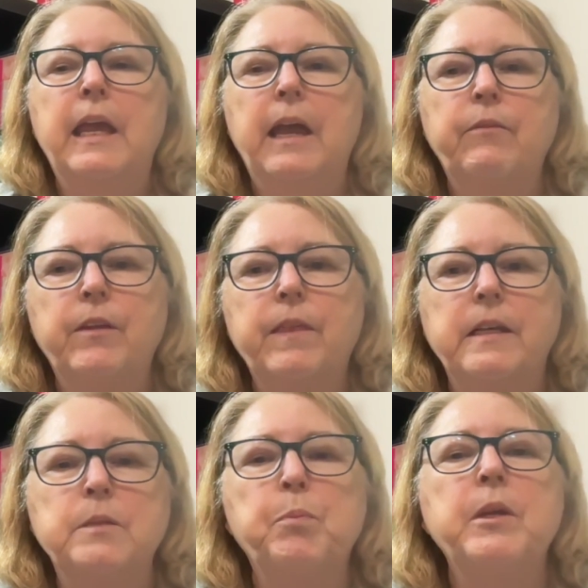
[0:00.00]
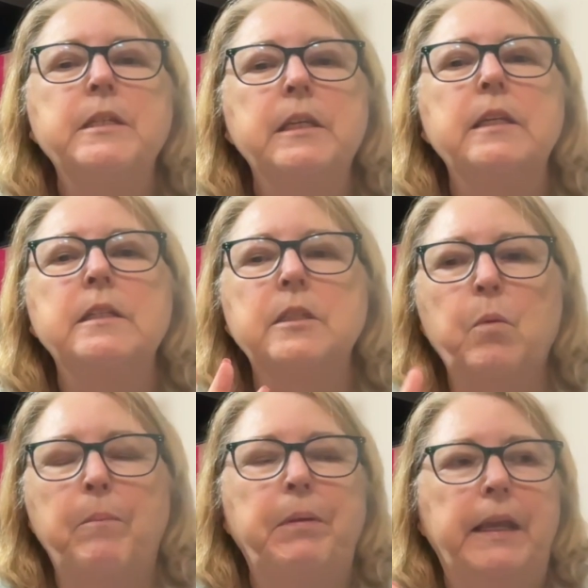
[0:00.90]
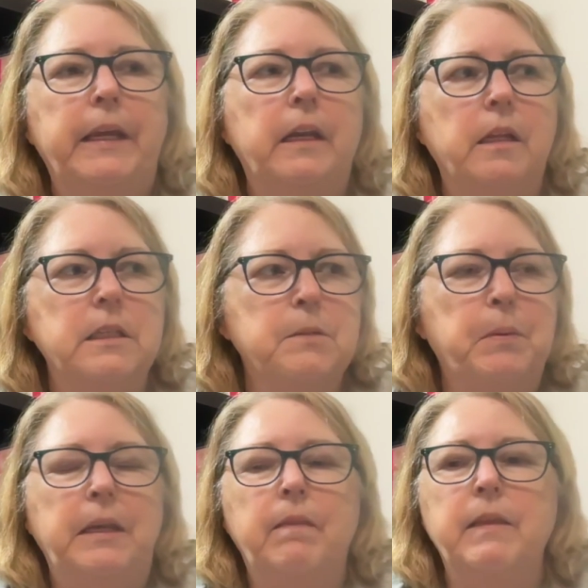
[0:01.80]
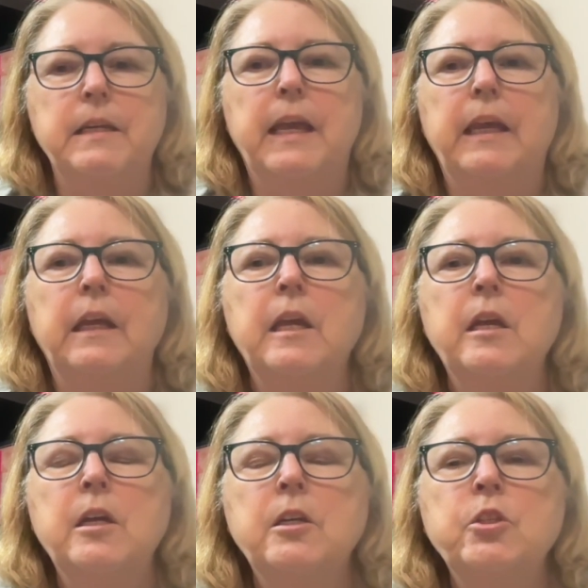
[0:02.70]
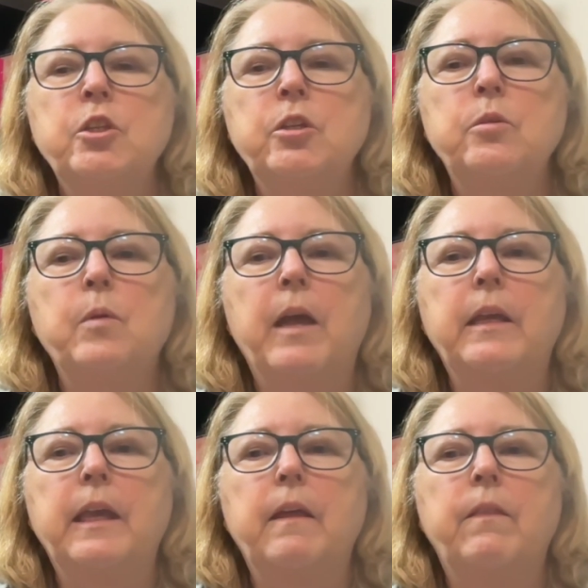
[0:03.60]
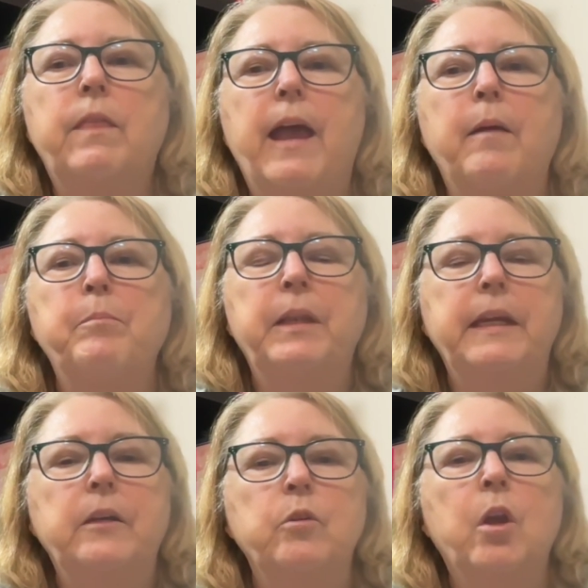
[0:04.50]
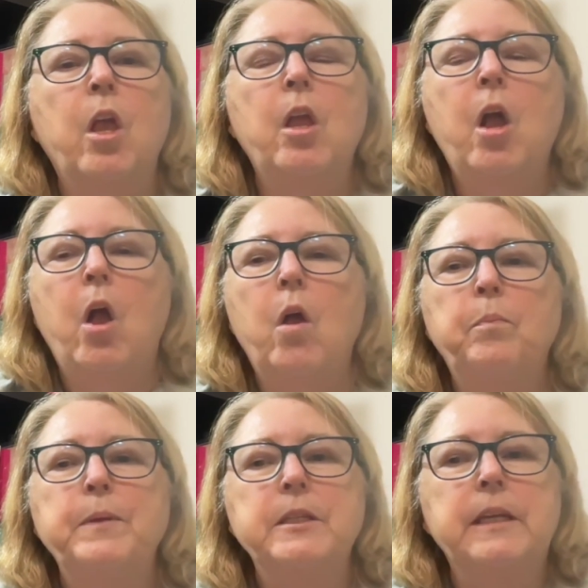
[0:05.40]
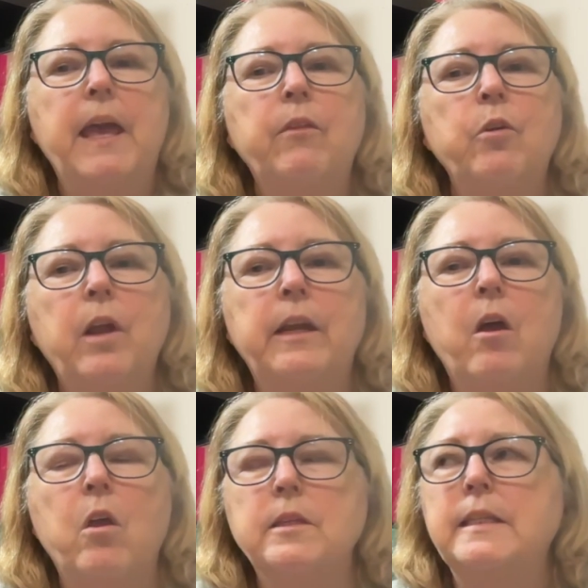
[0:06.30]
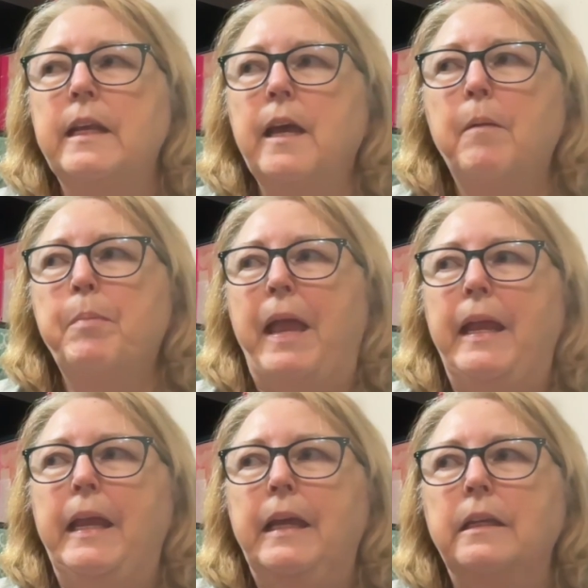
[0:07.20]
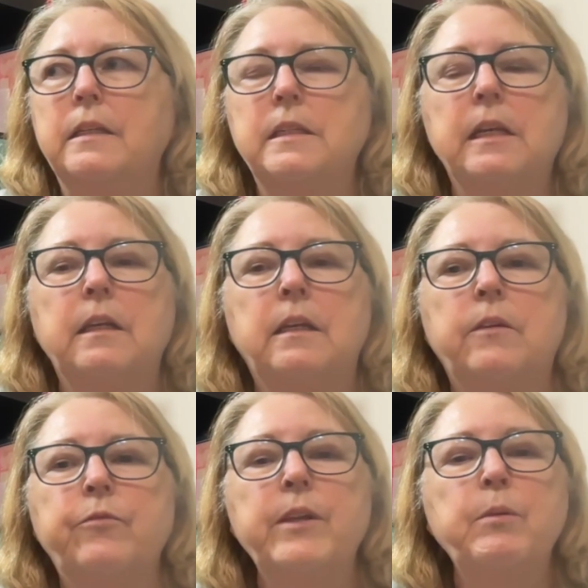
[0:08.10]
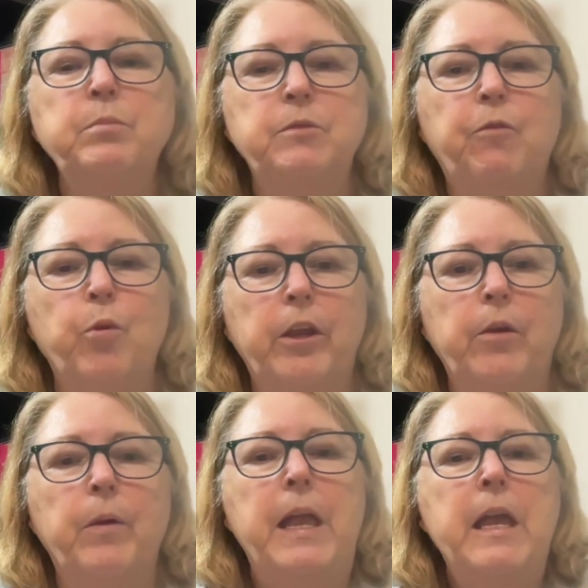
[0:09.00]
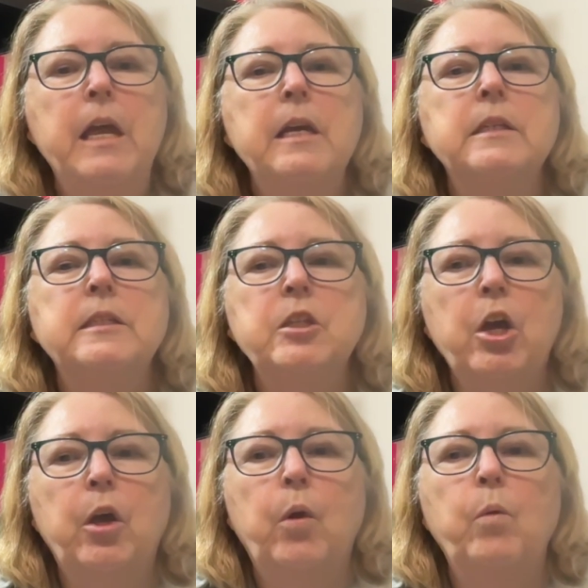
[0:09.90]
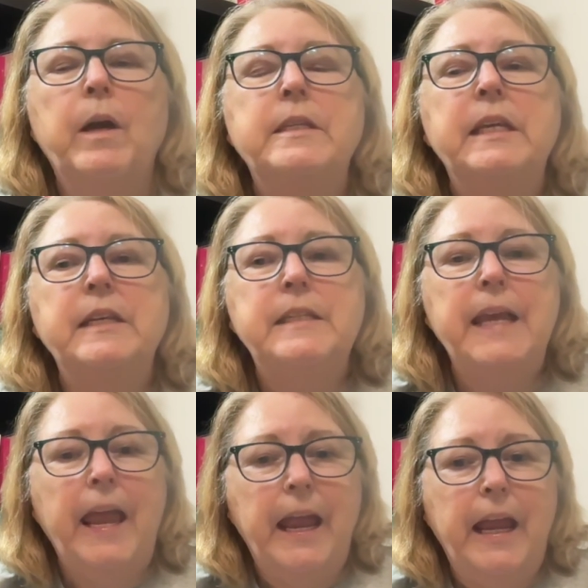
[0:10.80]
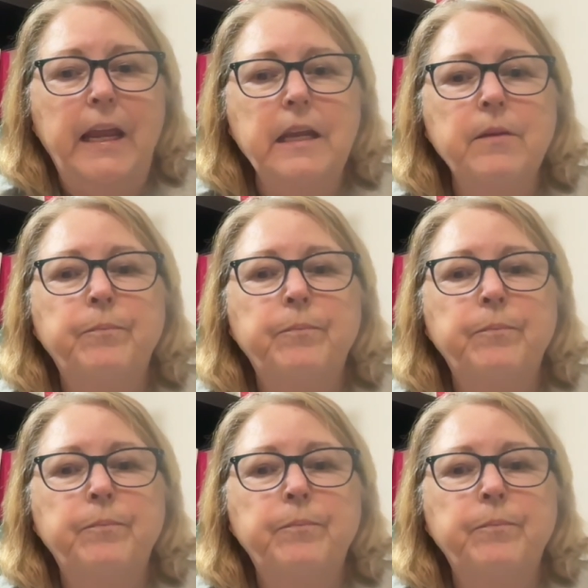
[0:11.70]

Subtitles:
Everything's printed, so I plan on spending the day to get that planner all put together and all set up and filmed for you. So today,